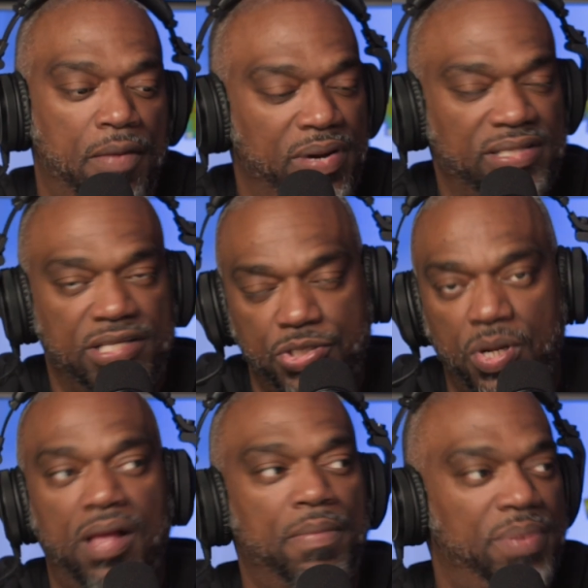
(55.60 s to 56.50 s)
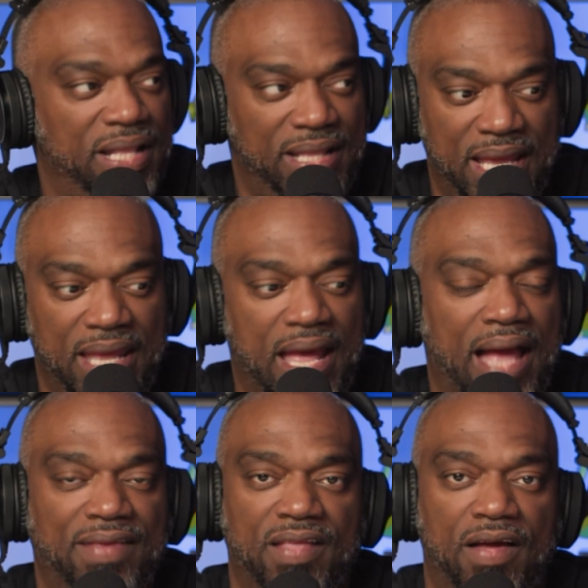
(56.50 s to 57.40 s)
President Trump and the
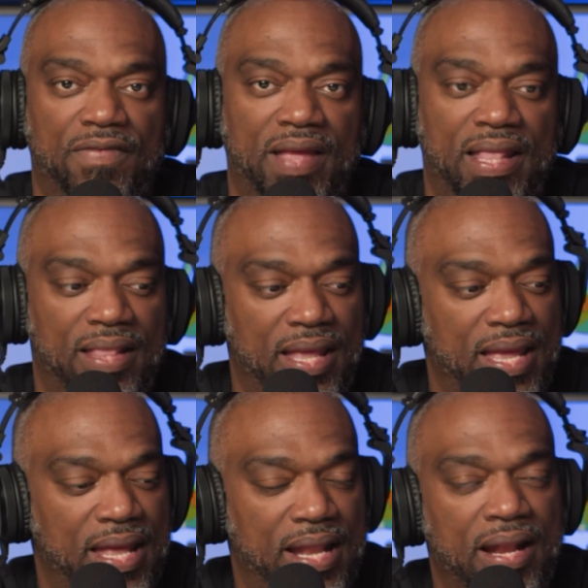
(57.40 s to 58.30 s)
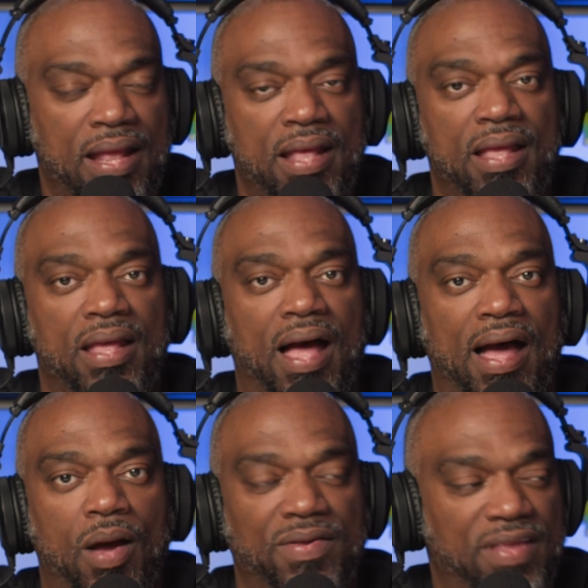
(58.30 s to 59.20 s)
DEI stuff. And then
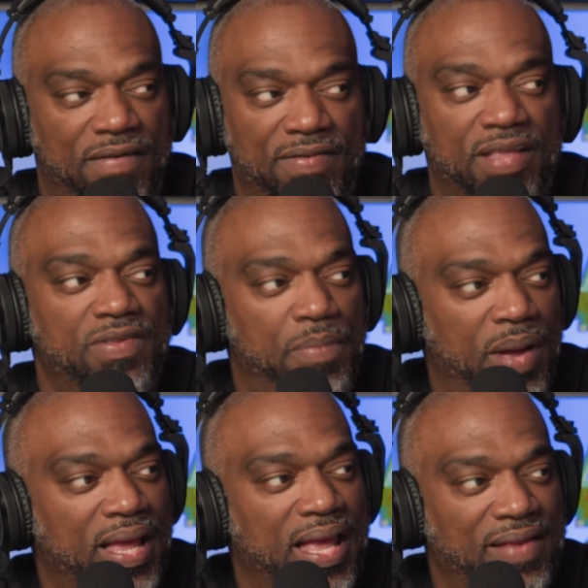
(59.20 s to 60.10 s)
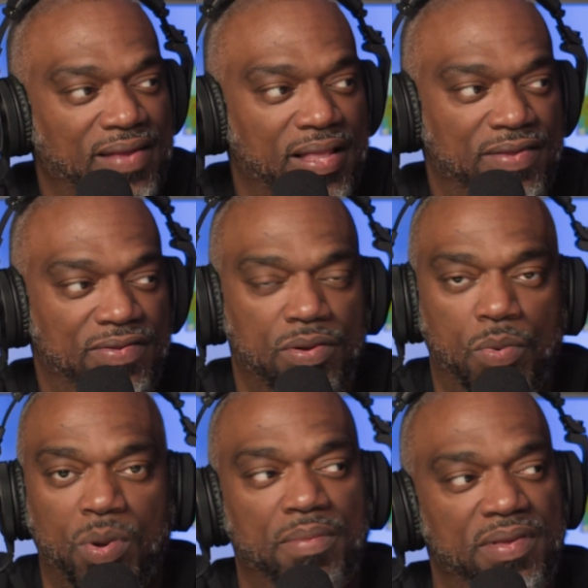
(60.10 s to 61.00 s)
I always have a list of podcasts I listen to.
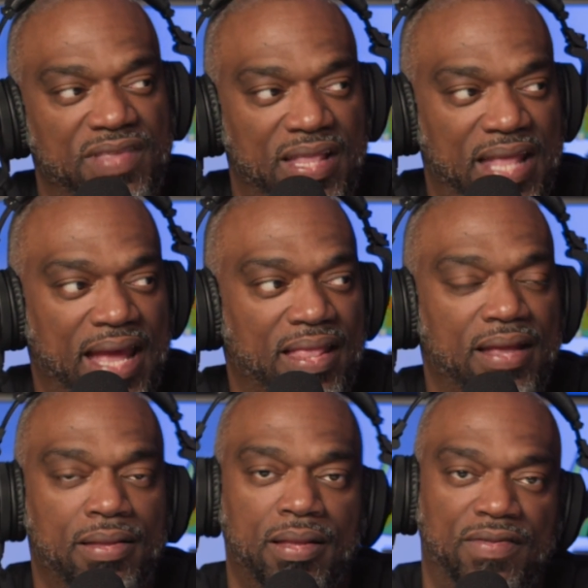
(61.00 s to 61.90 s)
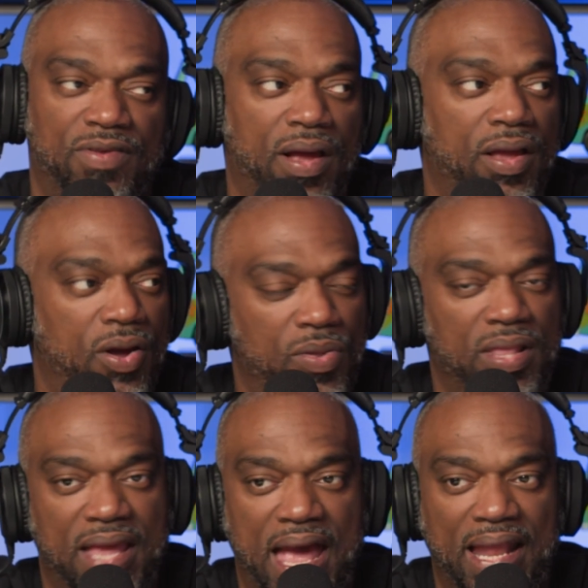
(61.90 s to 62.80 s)
One of them is The Daily. And so I go
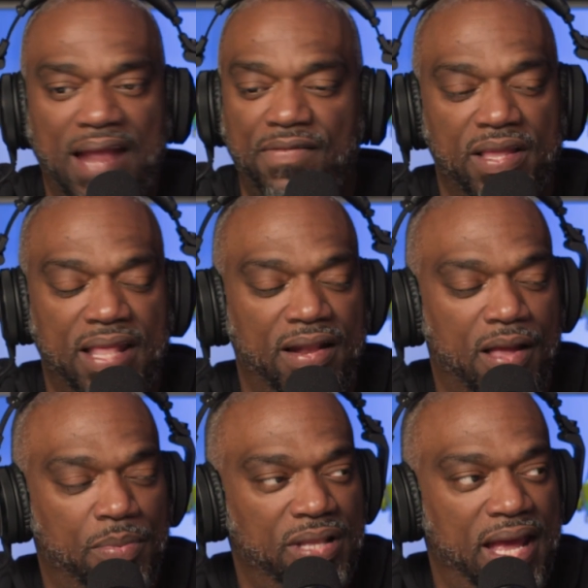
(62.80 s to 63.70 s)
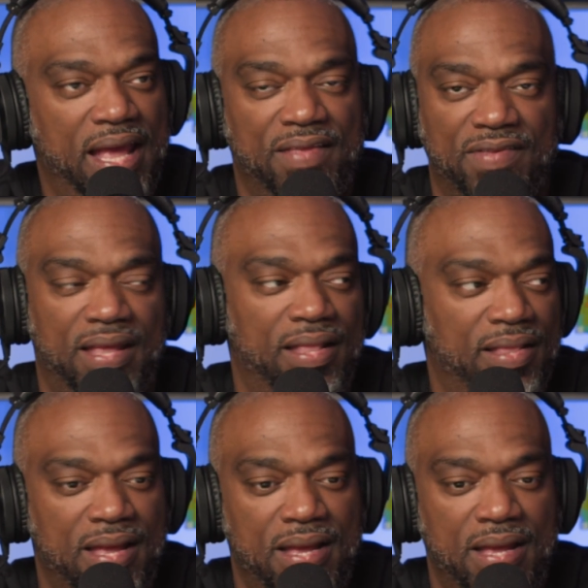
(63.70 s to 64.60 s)
look at it. I haven't looked in a couple of days. And